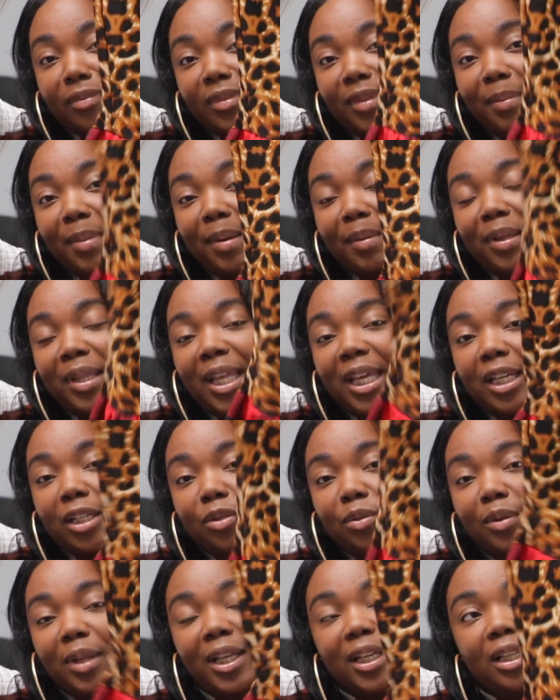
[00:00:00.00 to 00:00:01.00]
Maybe they can
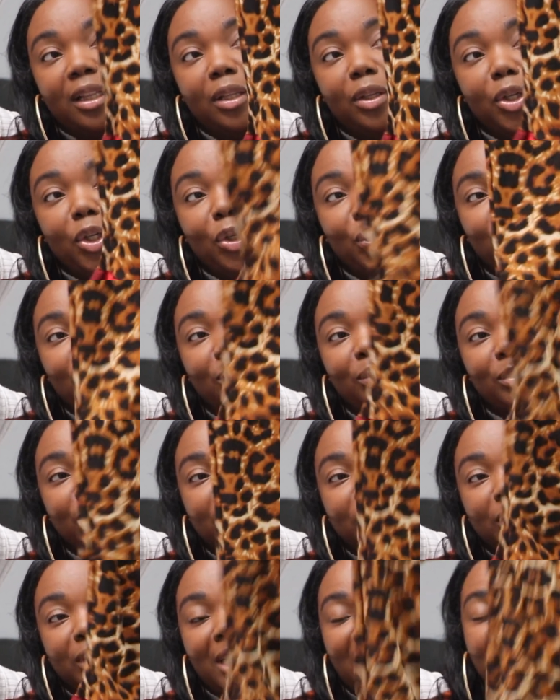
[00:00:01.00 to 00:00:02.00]
do like a little
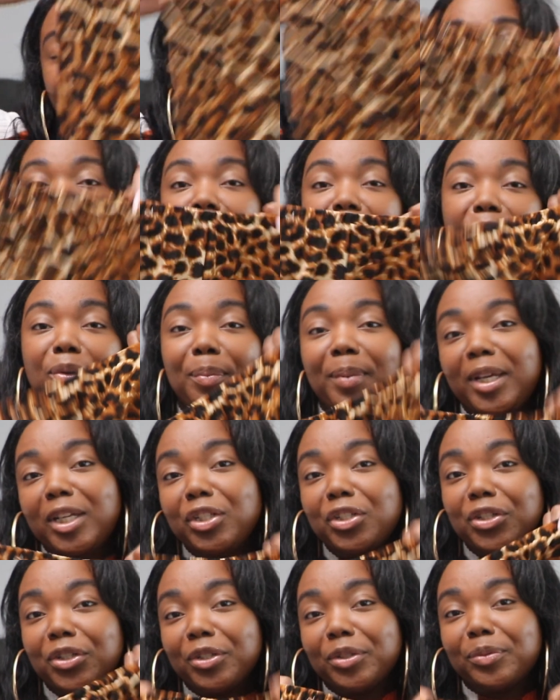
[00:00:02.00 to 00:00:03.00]

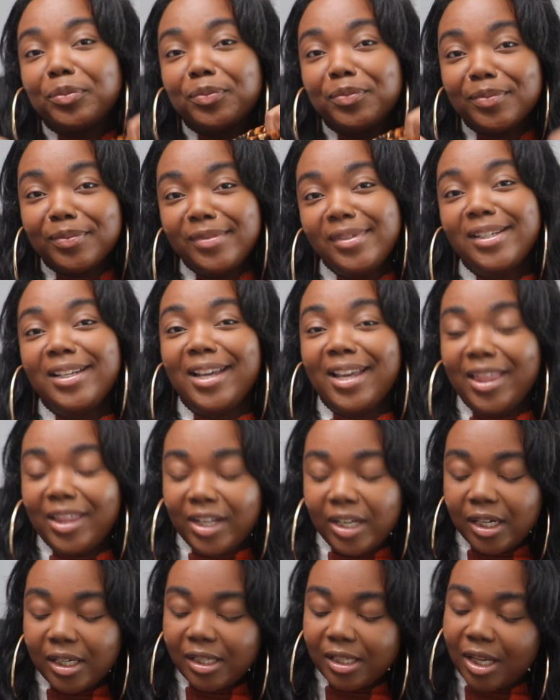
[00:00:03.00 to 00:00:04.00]
picture
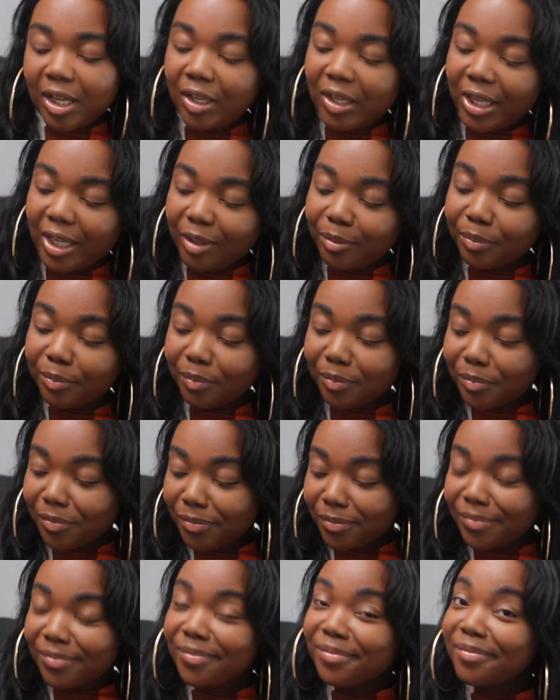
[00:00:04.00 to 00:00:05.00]
together. So yeah,
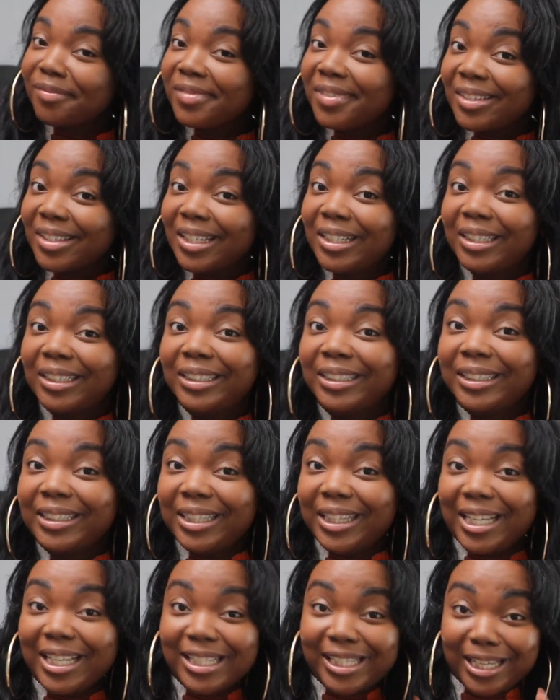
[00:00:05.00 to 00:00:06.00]

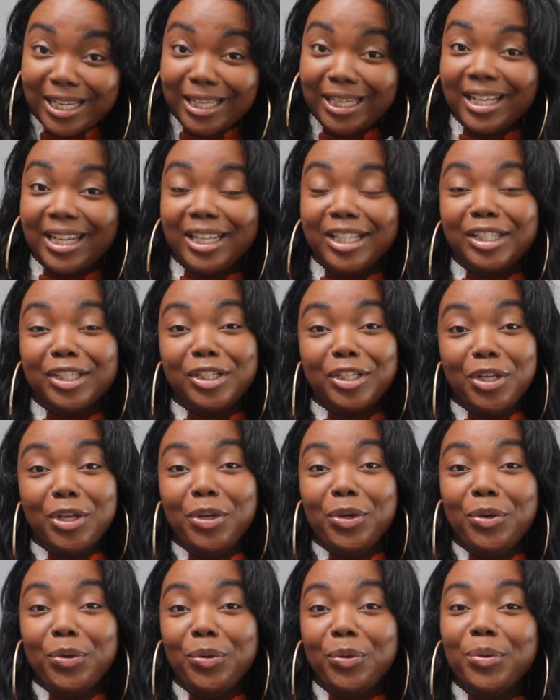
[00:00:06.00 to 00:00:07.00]
let's get
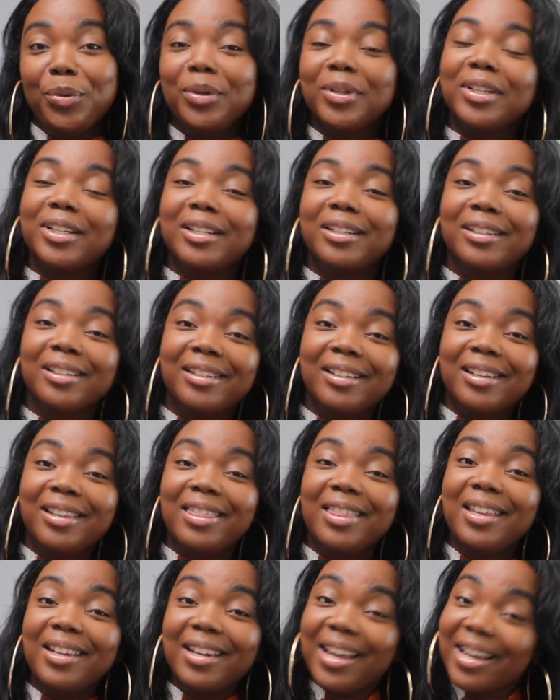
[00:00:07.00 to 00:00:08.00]
into
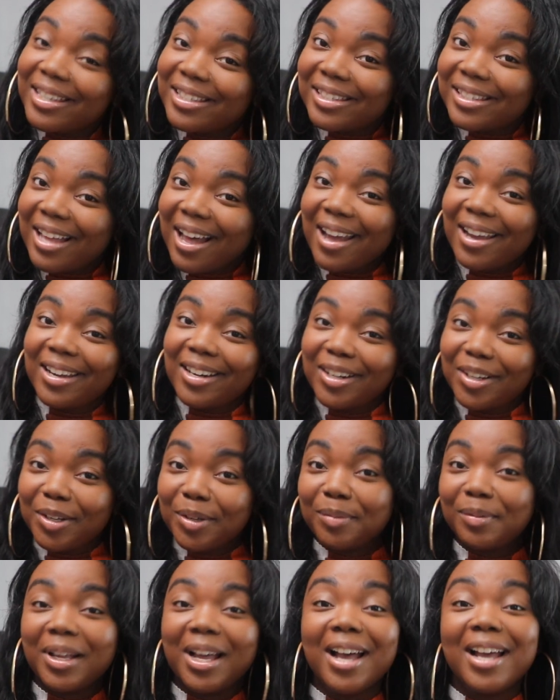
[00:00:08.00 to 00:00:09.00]
the next
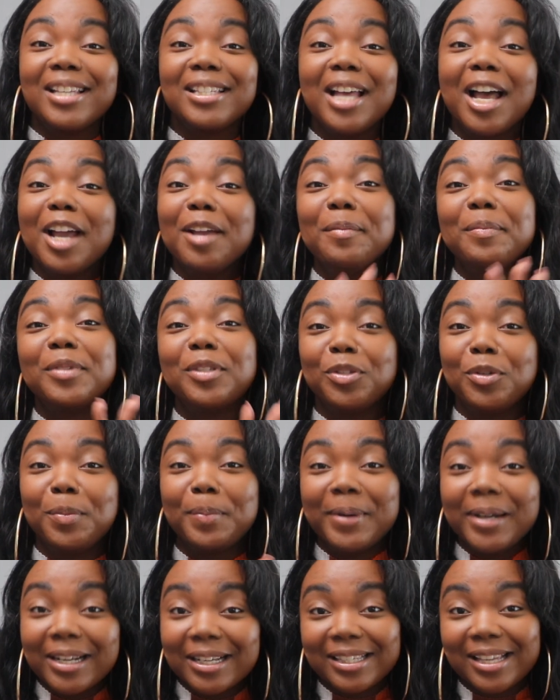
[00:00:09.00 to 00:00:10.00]
item. Guys, I am
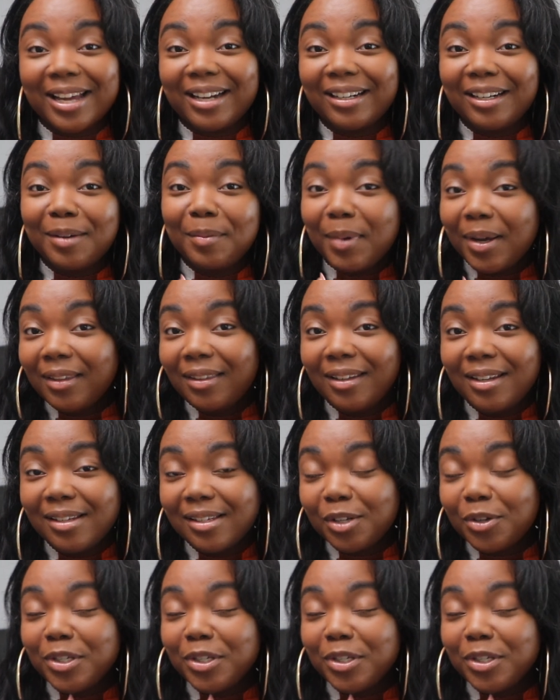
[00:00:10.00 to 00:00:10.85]
super excited about this.